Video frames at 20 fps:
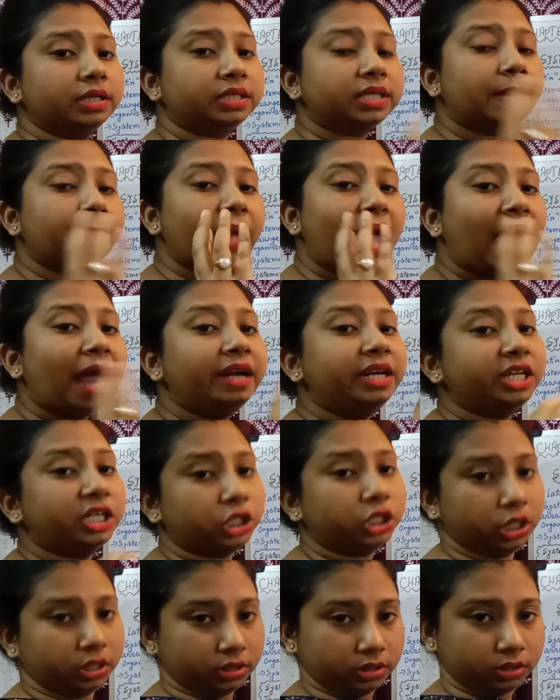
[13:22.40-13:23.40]
some
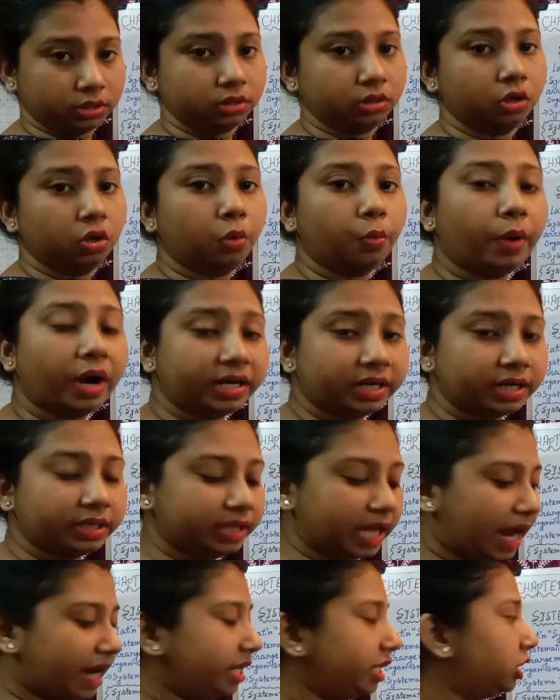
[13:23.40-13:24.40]
additions. What are
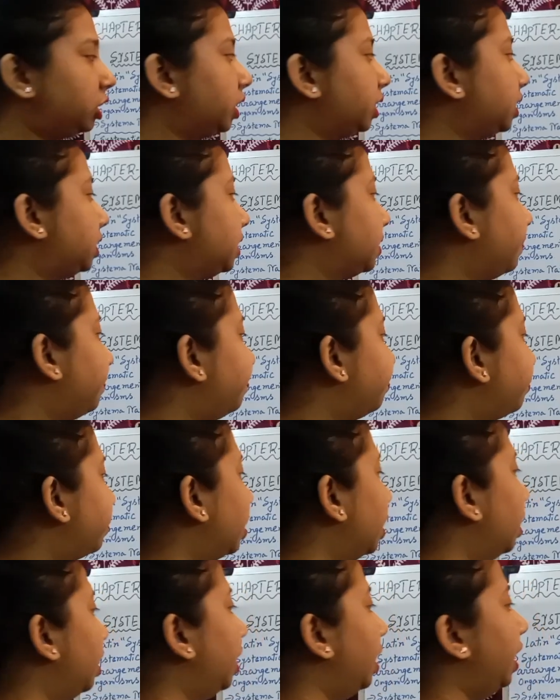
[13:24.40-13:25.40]
the additions?
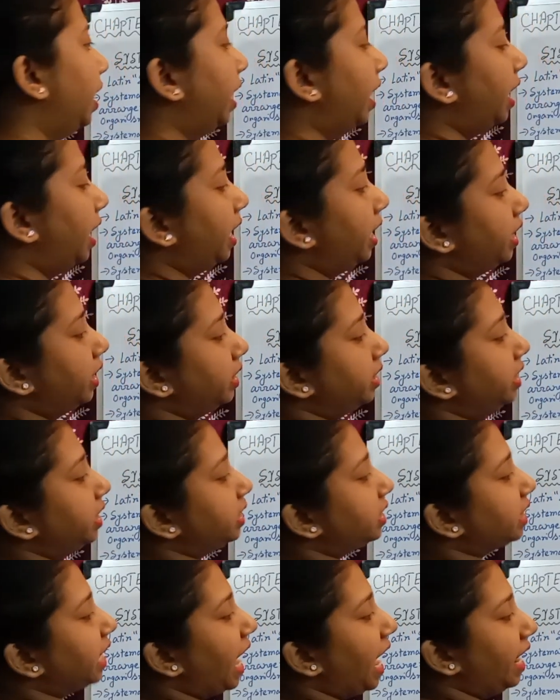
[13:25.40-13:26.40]

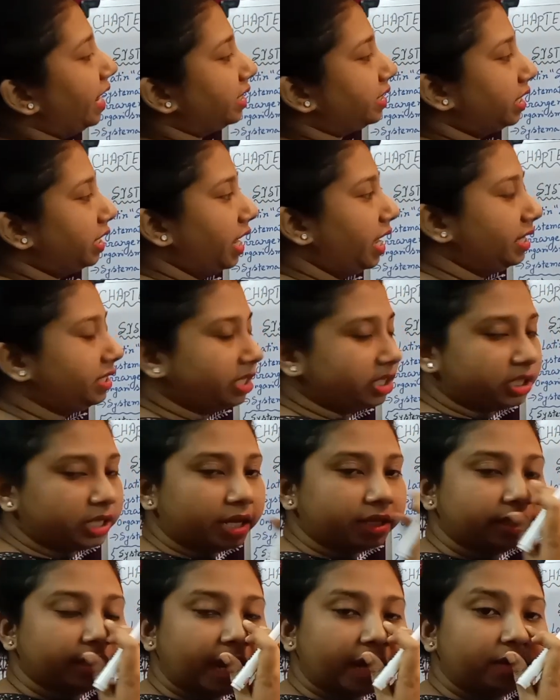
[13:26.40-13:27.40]
This
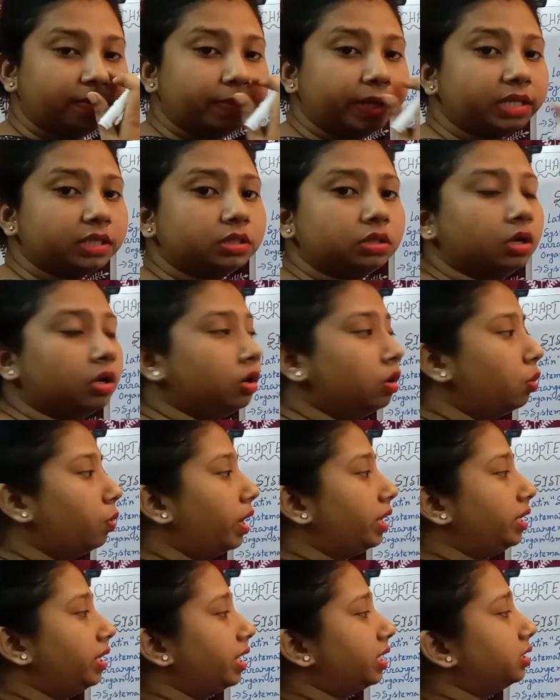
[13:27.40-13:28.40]
characterization, that means,
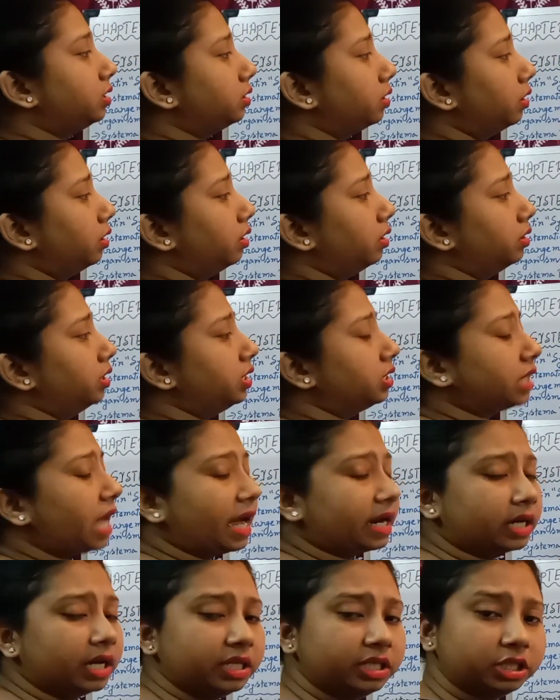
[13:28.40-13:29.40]
what does this
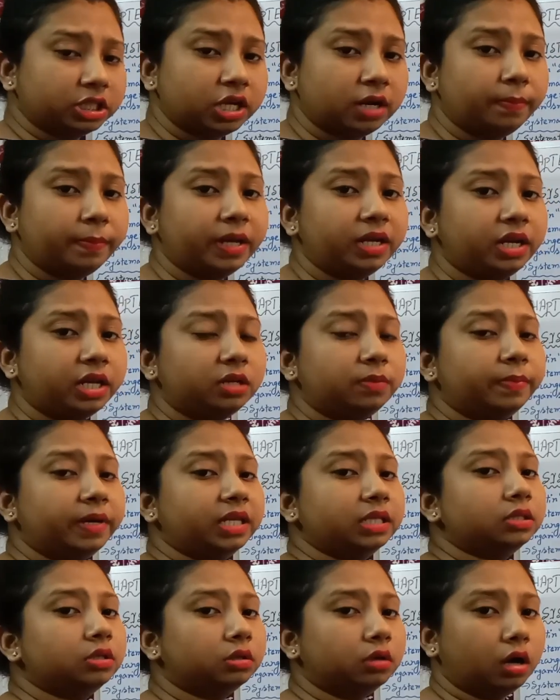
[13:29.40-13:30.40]
characterization mean? It
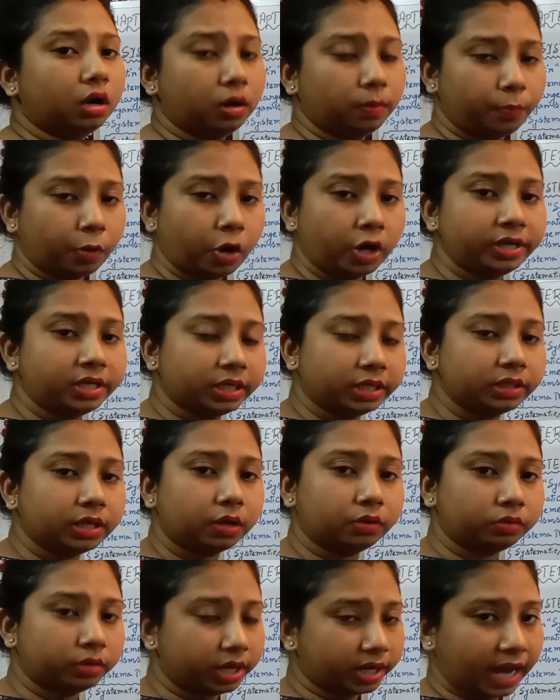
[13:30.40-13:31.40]
means pointing
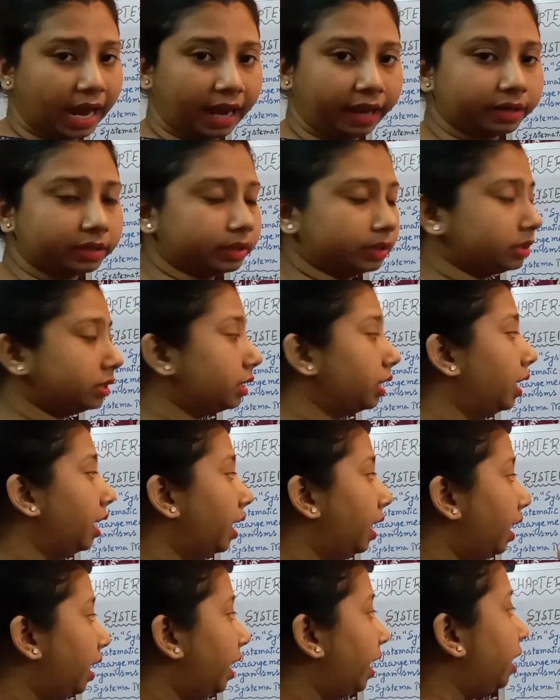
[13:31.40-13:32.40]
down the characters.
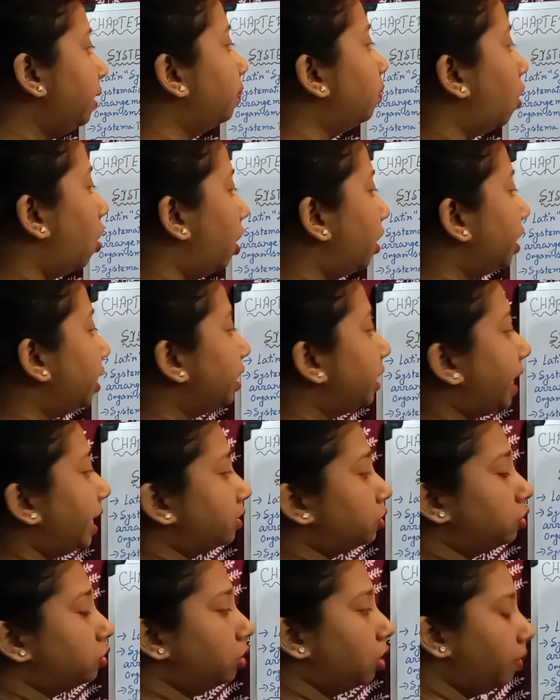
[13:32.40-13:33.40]
In modern
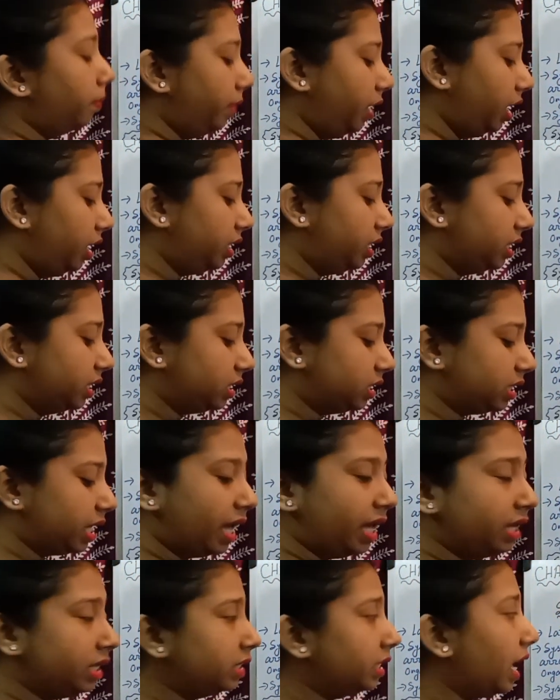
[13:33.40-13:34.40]
taxonomy it is
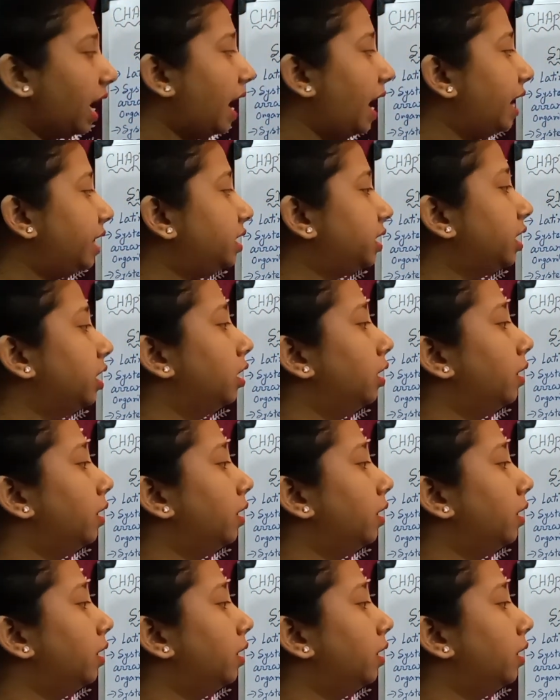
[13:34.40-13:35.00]
saying that